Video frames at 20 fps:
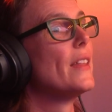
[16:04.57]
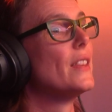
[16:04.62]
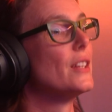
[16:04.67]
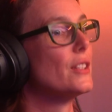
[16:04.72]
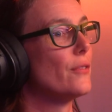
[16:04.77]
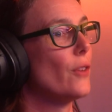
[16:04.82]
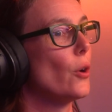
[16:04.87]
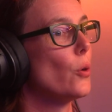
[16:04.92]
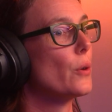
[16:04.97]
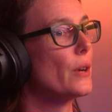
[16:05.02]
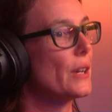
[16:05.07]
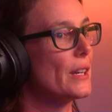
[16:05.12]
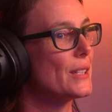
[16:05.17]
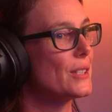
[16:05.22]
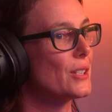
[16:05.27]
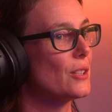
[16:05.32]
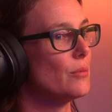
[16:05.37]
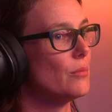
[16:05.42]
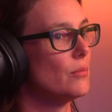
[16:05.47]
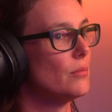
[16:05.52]
there's
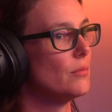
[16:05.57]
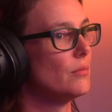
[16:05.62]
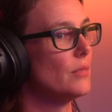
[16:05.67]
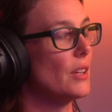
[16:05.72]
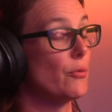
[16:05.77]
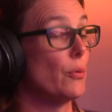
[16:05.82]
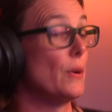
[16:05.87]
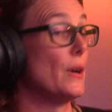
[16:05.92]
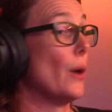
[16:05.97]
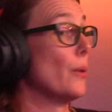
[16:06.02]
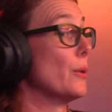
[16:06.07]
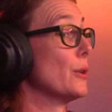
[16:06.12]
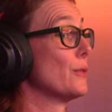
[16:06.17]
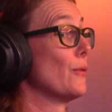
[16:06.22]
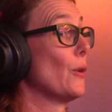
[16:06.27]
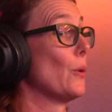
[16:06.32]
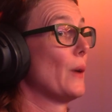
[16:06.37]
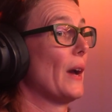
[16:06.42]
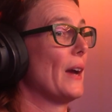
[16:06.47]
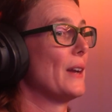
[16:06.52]
volcanism if we know there's
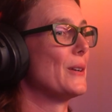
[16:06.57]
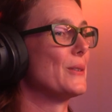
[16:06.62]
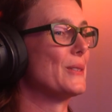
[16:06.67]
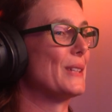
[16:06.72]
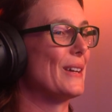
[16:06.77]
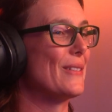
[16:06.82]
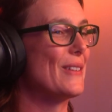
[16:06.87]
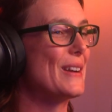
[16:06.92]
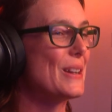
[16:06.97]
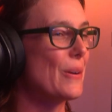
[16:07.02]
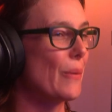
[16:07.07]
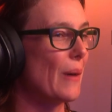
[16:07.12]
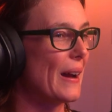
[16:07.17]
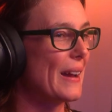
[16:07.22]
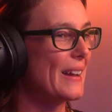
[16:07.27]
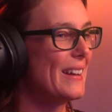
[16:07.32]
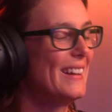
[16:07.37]
volcanoes there anyway?